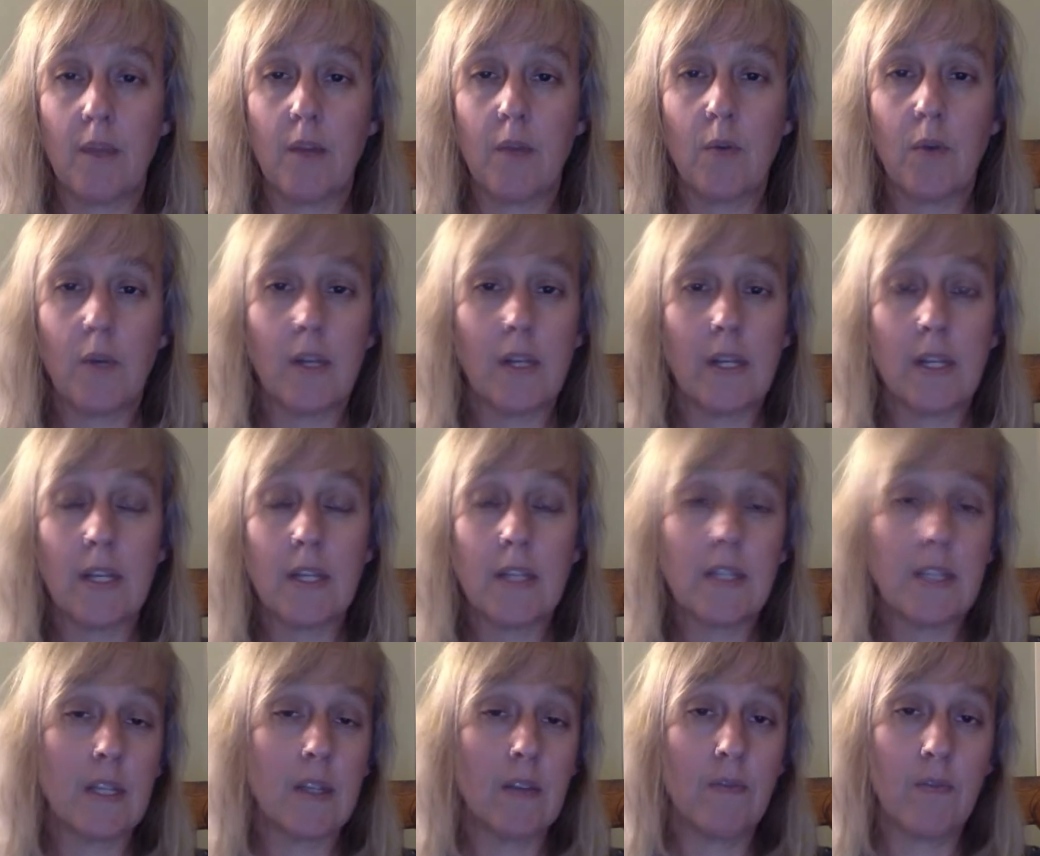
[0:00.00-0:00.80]
We can
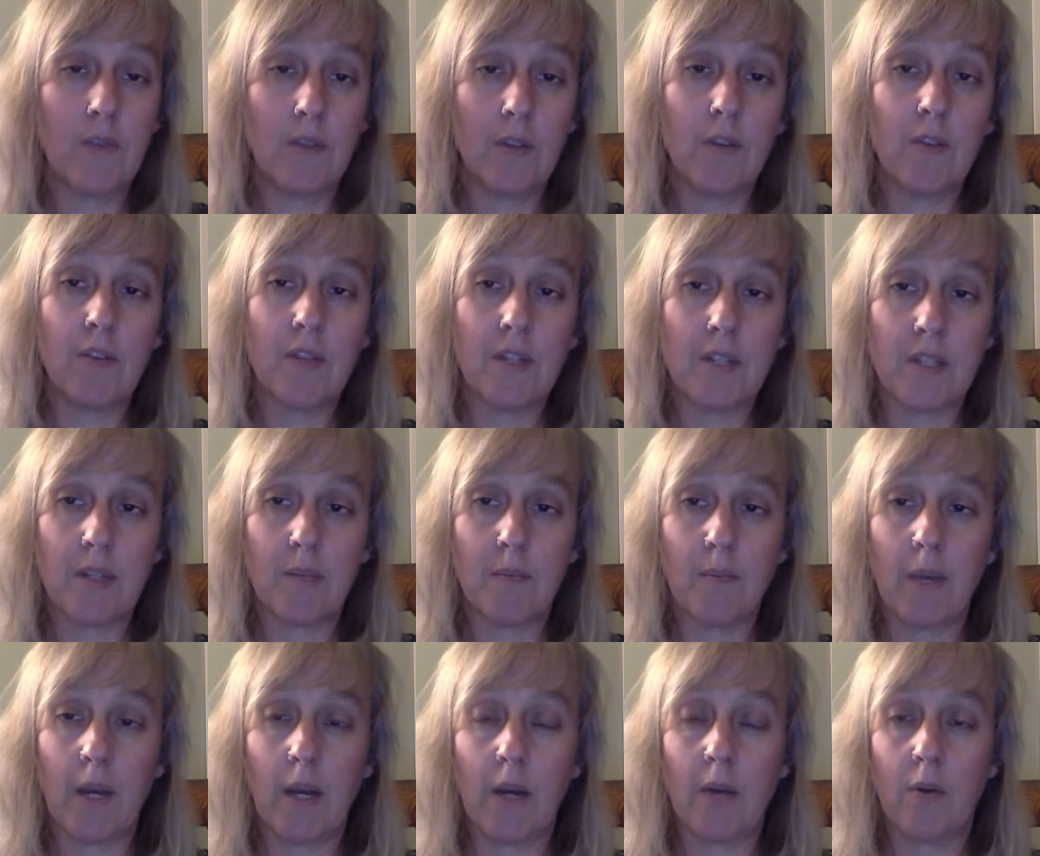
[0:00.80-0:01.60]
easily feel
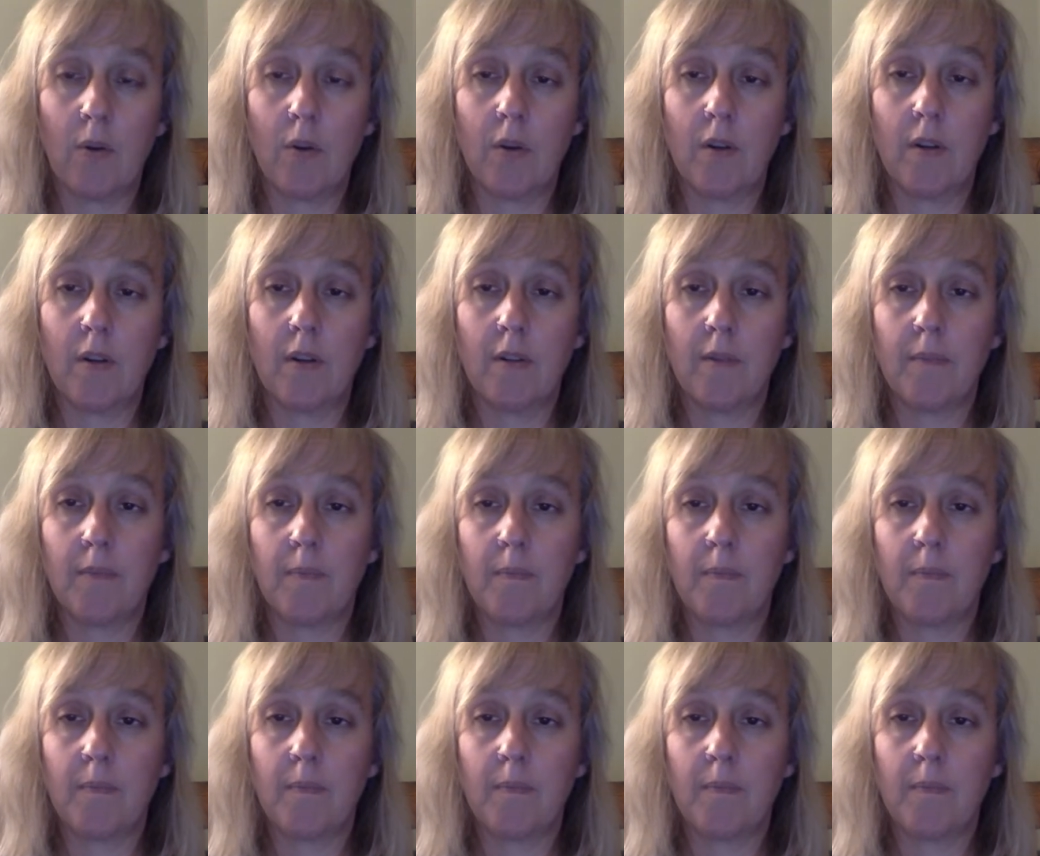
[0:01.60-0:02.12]
disempowered.